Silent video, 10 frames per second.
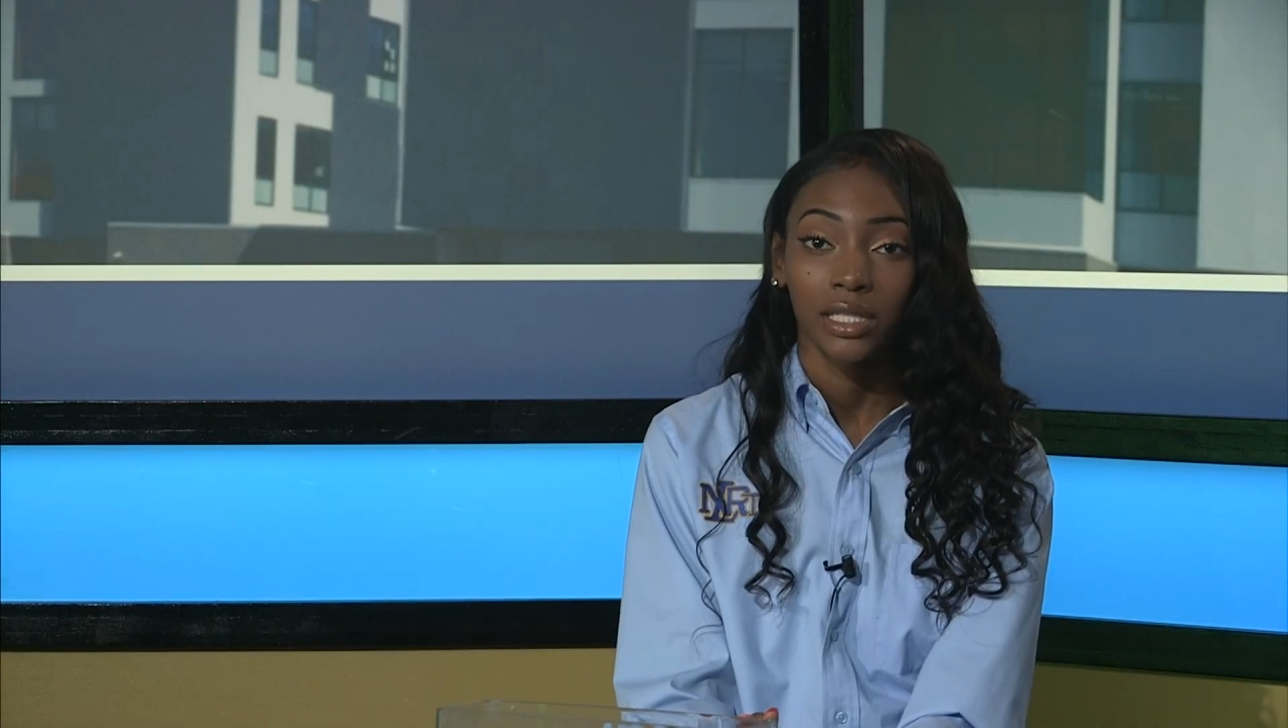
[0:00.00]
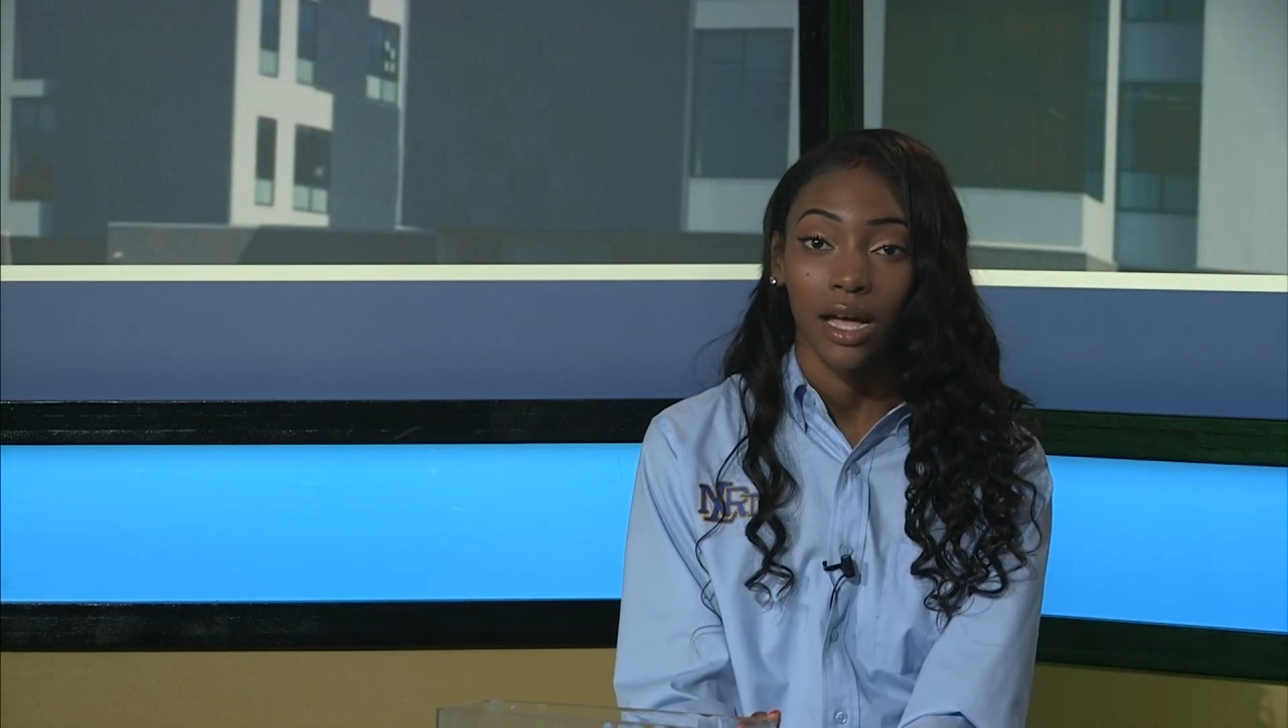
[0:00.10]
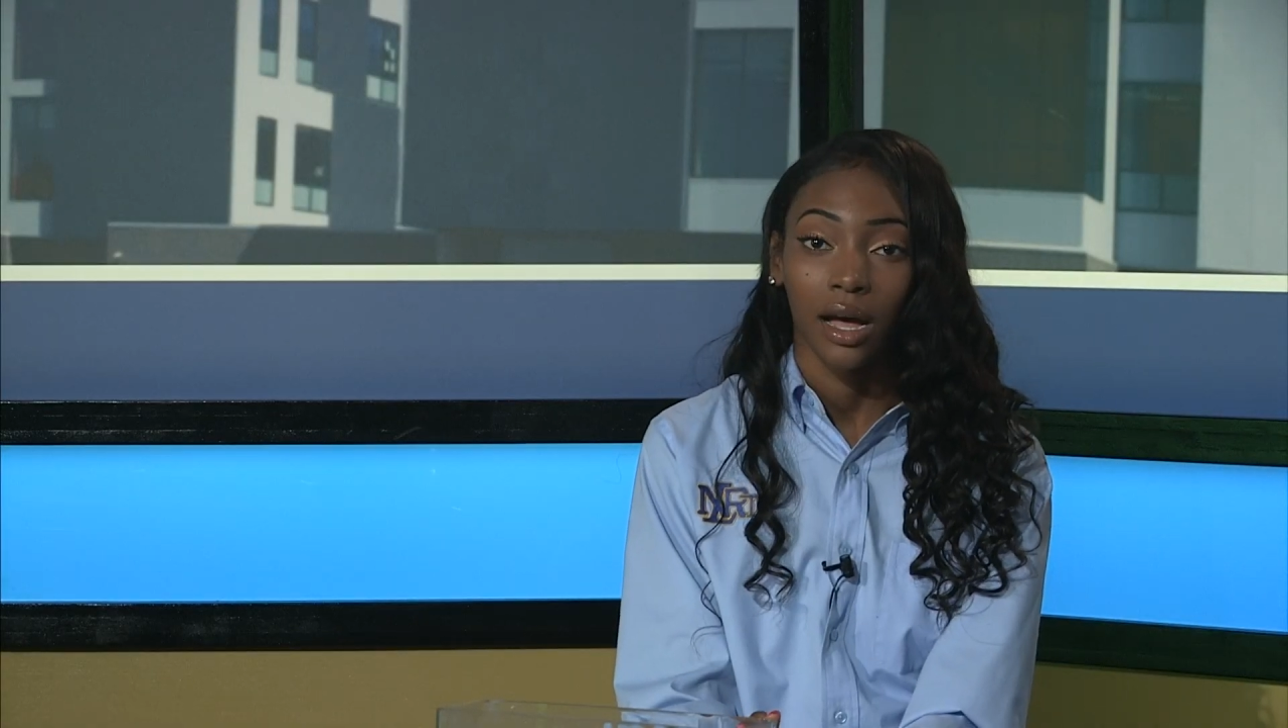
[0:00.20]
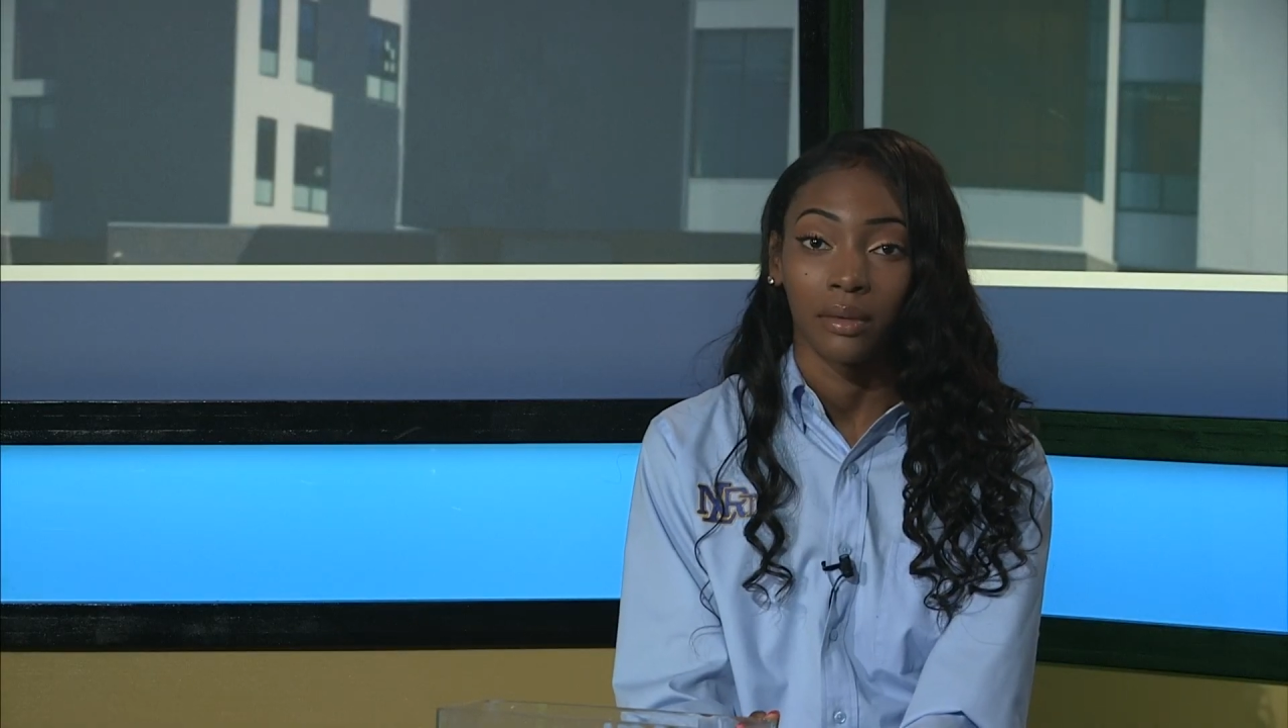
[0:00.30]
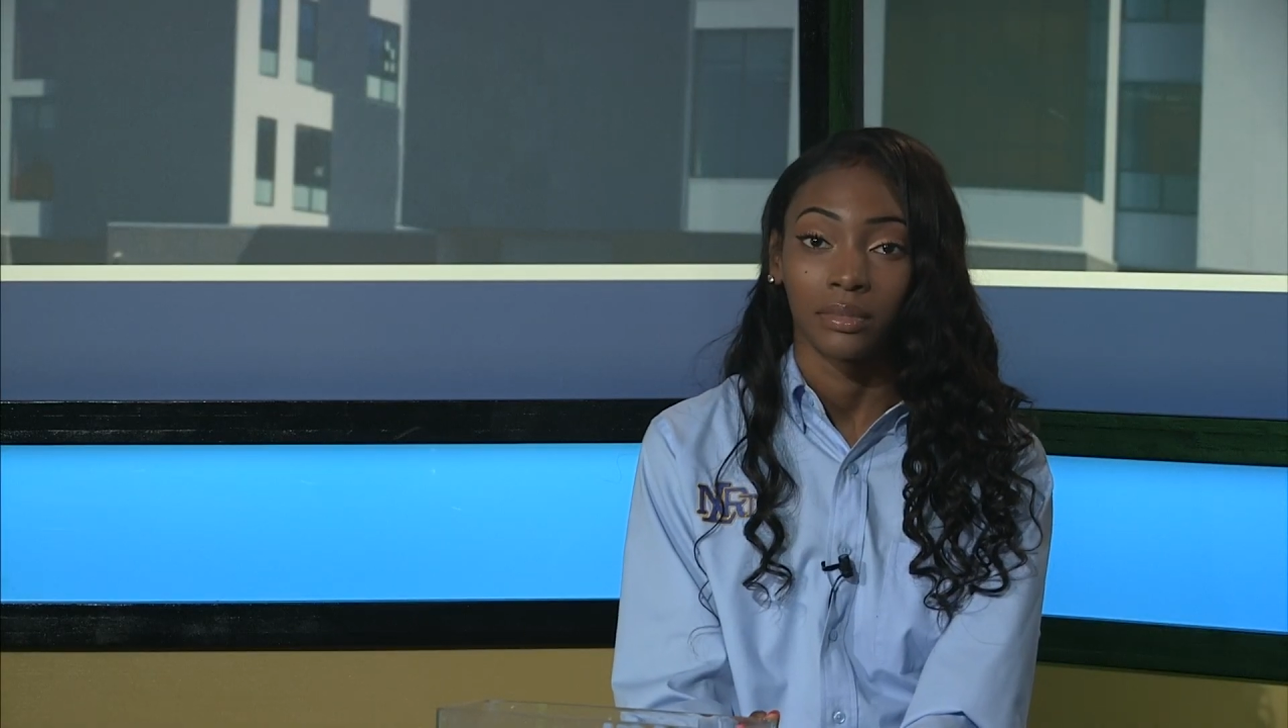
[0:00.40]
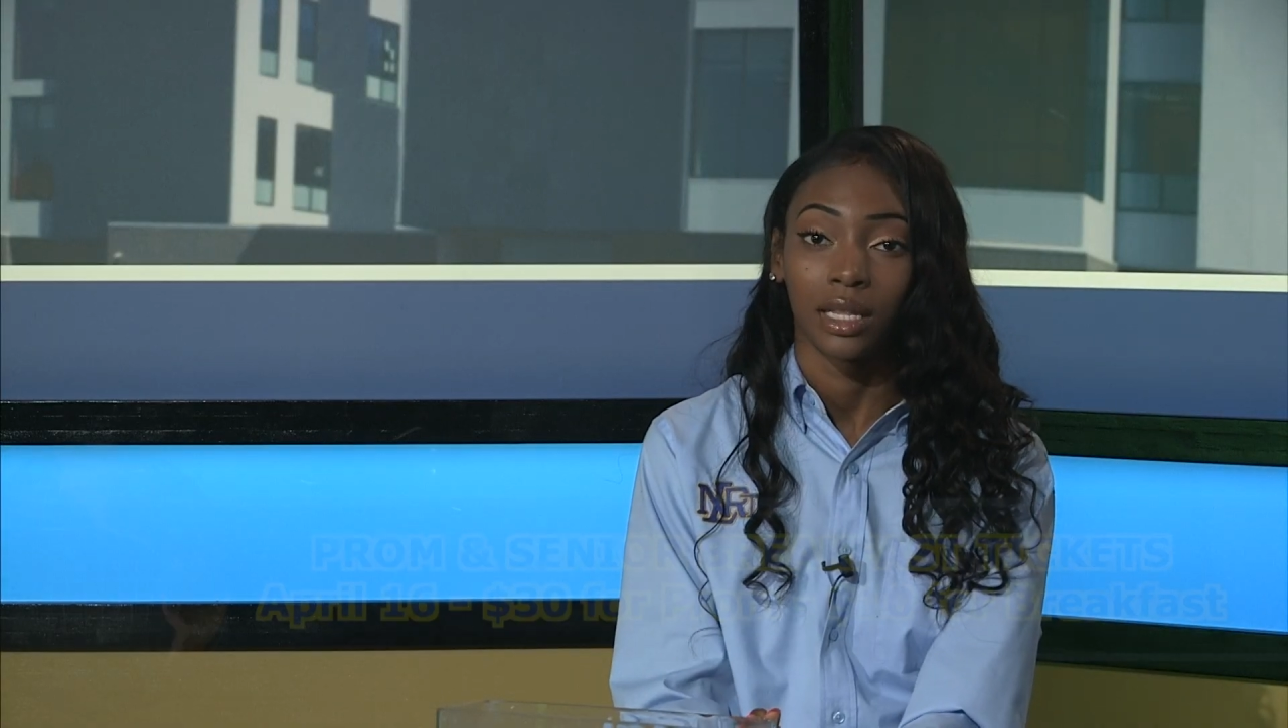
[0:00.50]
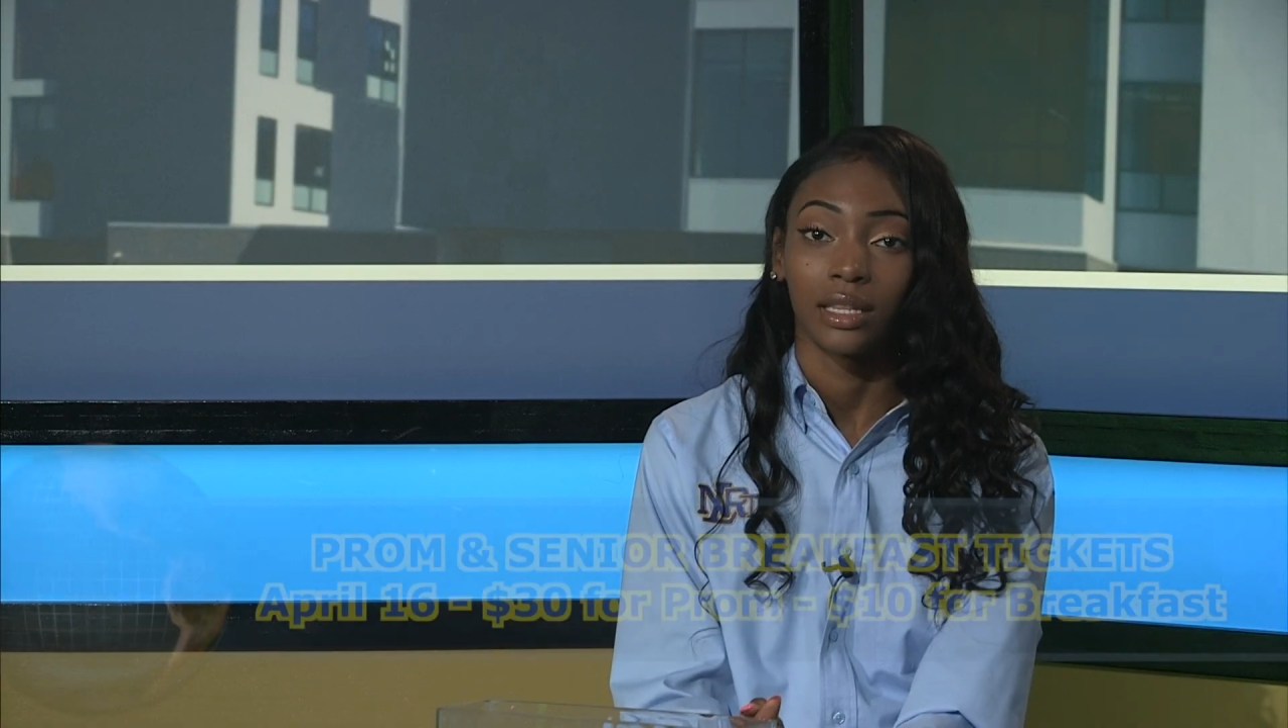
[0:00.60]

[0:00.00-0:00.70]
time,